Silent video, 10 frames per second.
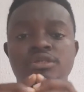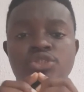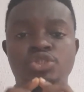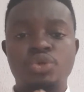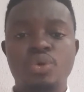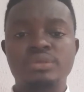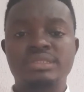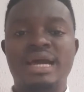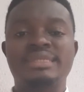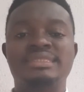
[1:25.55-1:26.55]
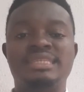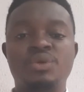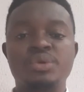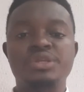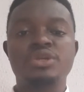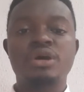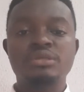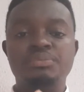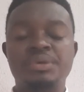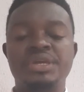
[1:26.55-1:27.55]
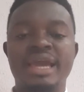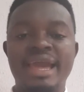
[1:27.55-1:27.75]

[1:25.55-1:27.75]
so that there will not be